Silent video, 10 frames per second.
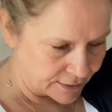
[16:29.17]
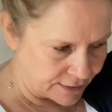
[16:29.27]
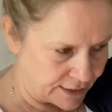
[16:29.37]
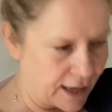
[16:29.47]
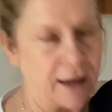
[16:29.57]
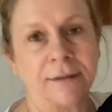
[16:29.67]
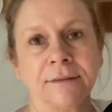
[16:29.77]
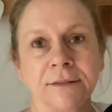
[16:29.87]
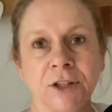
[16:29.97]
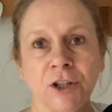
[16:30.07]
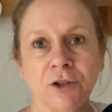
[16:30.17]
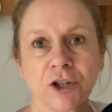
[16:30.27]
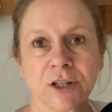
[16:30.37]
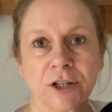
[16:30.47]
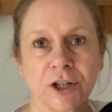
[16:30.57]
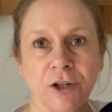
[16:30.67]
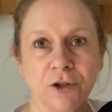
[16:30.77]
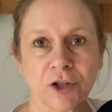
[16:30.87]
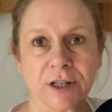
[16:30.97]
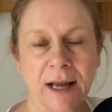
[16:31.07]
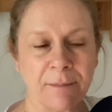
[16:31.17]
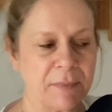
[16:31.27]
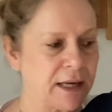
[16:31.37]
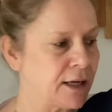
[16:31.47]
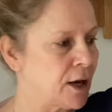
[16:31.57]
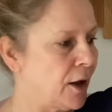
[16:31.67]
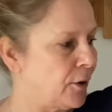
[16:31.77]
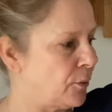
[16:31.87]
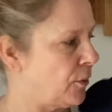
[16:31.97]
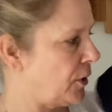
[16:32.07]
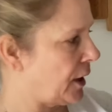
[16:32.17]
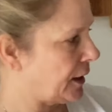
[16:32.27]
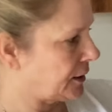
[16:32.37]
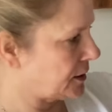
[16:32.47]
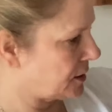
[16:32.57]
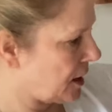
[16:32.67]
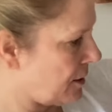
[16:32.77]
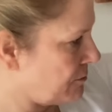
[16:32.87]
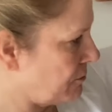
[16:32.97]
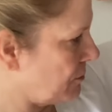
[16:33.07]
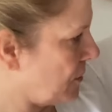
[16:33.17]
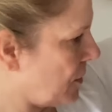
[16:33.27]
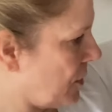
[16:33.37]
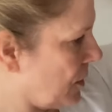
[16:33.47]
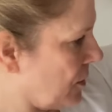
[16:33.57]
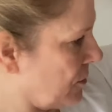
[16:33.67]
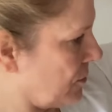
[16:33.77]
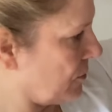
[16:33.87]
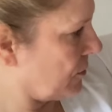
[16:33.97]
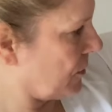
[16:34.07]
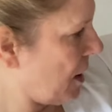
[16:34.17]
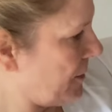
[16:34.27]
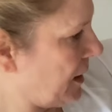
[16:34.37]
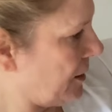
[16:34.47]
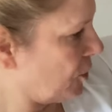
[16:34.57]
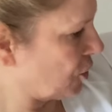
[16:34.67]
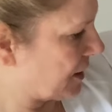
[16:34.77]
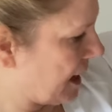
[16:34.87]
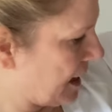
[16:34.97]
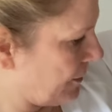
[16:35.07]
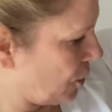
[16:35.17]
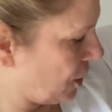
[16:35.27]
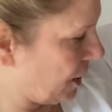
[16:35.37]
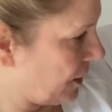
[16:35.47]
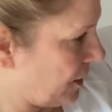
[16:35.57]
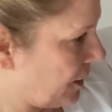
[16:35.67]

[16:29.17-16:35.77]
yeah, you just let me know. And I mean, I'm not saying I'm gonna